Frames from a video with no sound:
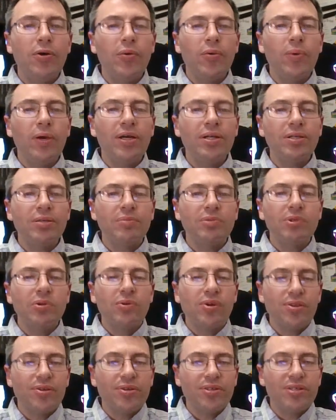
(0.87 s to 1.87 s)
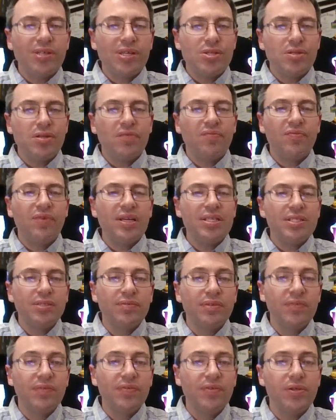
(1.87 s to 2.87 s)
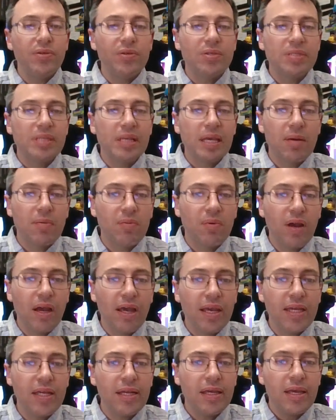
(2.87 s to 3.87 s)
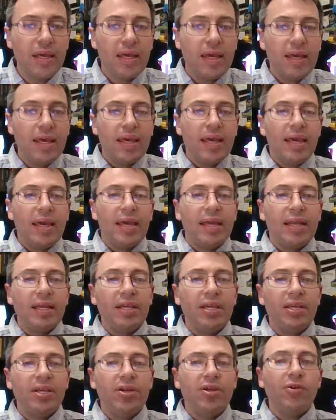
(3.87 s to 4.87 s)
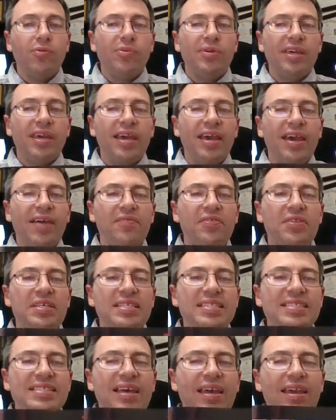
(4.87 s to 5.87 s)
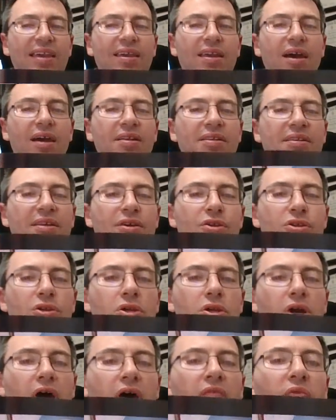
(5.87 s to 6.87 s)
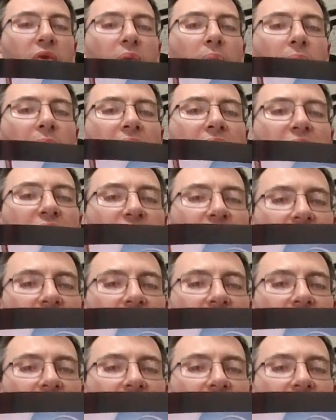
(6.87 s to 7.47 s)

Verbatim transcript: Hello, welcome to another edition of Razor Reviews. I'm Ryan, and here we have the second edition of the